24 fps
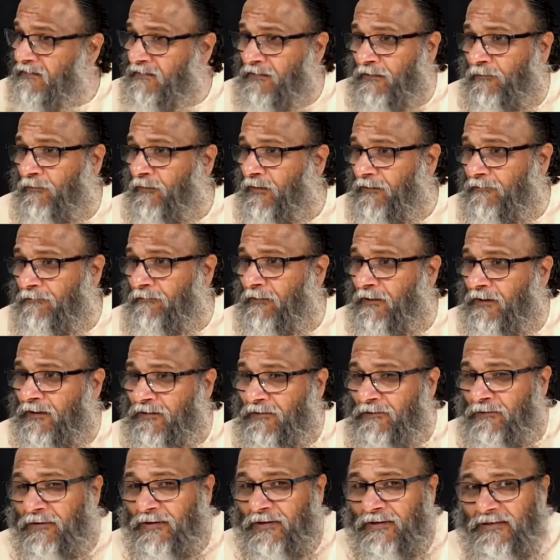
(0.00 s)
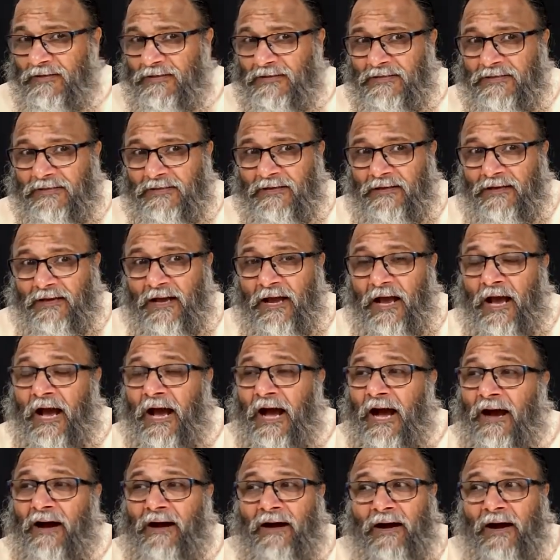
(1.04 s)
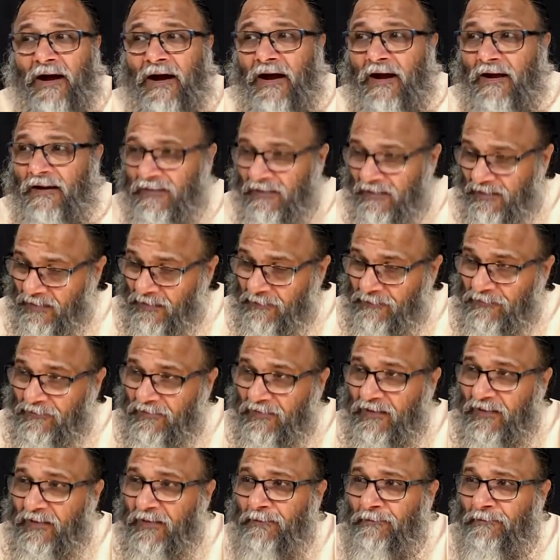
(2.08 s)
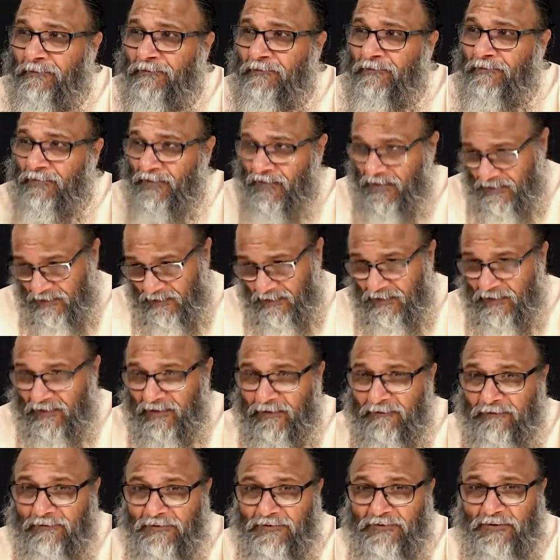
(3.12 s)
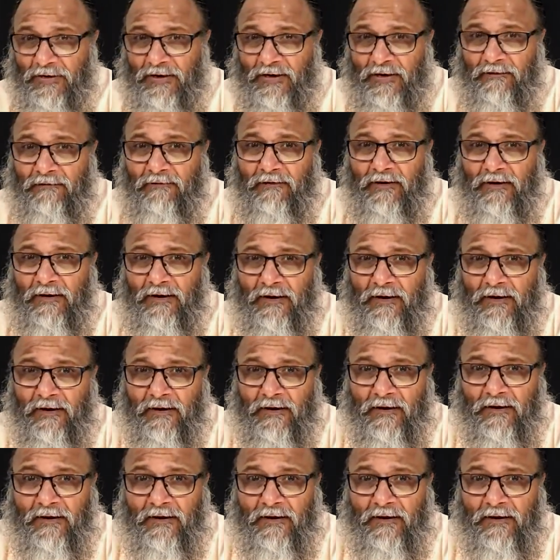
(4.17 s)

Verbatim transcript: Another word for ignorance? Deep sleep at individual level?